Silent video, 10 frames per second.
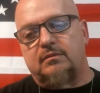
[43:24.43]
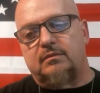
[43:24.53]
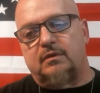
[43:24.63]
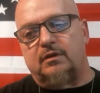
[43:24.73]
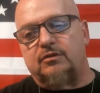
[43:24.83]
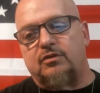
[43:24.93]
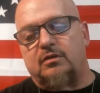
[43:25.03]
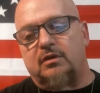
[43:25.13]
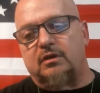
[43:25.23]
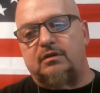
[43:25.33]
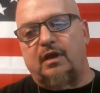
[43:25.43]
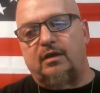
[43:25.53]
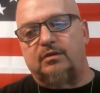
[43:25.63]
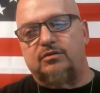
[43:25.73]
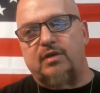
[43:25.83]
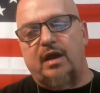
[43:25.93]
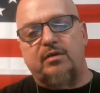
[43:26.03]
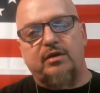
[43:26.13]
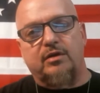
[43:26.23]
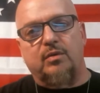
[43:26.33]
and there's little towns
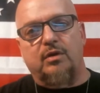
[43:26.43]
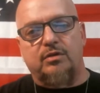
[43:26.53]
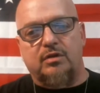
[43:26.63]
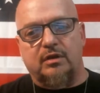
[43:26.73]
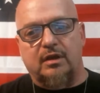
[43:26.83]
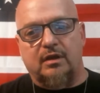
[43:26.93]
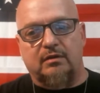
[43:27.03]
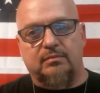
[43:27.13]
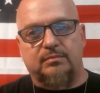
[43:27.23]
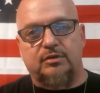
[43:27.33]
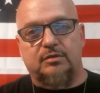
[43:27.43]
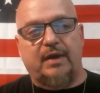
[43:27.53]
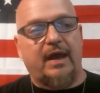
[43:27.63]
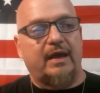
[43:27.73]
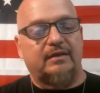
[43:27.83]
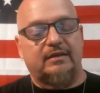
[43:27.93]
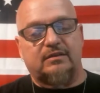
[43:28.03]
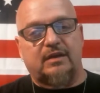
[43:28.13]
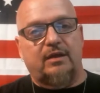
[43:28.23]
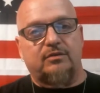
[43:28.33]
around here where you can buy a
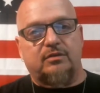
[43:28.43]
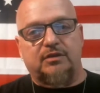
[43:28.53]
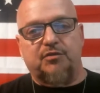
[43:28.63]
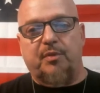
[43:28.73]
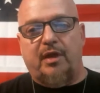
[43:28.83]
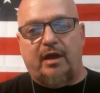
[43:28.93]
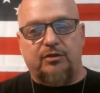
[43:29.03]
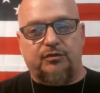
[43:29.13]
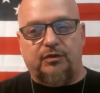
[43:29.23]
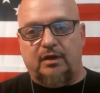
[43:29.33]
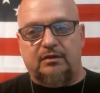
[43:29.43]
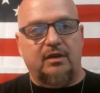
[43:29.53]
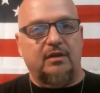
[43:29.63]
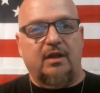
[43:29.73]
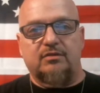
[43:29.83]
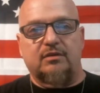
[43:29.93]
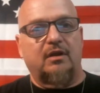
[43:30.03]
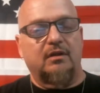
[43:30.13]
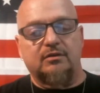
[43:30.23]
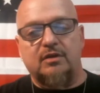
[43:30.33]
decent house, livable house for like
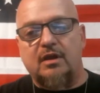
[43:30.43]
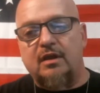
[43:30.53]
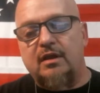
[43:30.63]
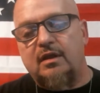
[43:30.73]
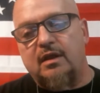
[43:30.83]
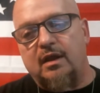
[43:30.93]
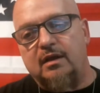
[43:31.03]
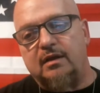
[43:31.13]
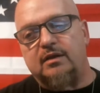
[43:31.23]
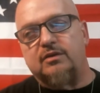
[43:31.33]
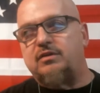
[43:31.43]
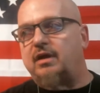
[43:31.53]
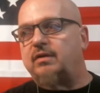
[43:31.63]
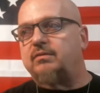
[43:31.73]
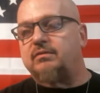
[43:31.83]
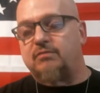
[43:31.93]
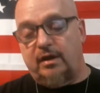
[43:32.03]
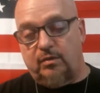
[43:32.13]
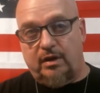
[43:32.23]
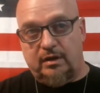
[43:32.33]
$10,000. And in this town,
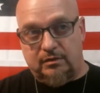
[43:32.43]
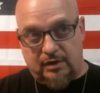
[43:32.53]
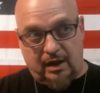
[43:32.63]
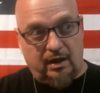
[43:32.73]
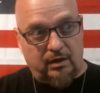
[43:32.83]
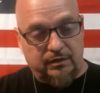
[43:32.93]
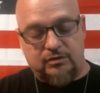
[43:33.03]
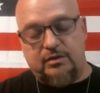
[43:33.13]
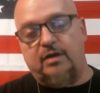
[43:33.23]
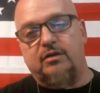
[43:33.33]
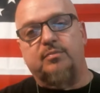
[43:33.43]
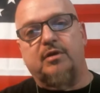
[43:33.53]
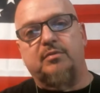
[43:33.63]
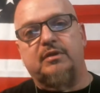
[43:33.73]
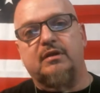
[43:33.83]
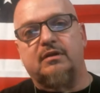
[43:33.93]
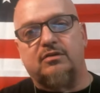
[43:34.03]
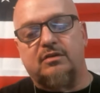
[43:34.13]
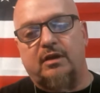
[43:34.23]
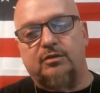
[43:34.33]
right where I live now, in this town, you could probably get a
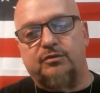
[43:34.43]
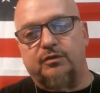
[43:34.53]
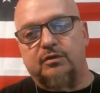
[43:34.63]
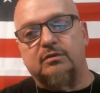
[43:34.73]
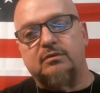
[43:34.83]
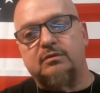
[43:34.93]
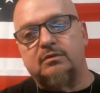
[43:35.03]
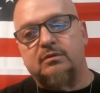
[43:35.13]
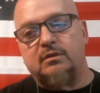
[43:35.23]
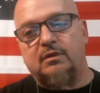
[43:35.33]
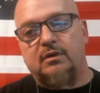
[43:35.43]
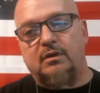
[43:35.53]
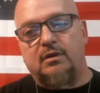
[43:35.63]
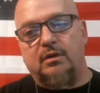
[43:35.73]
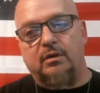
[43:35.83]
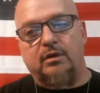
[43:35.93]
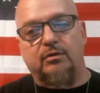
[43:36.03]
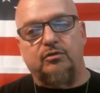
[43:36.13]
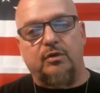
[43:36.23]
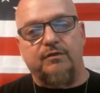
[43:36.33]
decent house for,
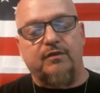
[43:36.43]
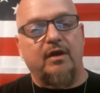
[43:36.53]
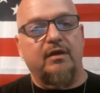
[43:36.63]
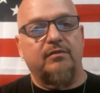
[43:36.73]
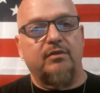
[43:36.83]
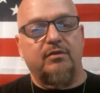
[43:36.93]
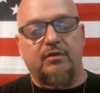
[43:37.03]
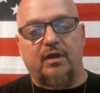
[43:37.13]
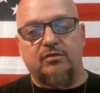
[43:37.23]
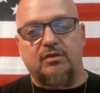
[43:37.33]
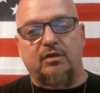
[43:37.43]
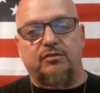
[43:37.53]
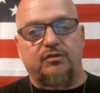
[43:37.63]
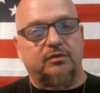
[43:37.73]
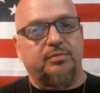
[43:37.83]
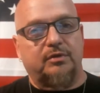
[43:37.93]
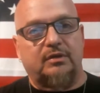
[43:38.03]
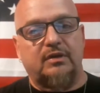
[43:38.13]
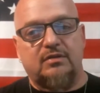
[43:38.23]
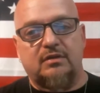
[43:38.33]
$25,000, $30,000 for a pretty
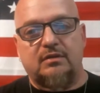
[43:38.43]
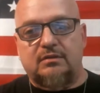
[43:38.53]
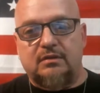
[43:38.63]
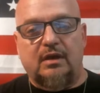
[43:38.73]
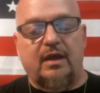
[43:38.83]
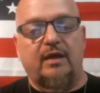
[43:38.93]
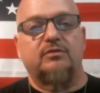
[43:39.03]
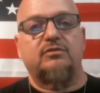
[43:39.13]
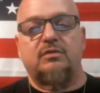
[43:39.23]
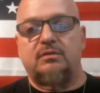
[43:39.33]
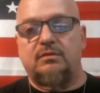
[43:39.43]
decent little house.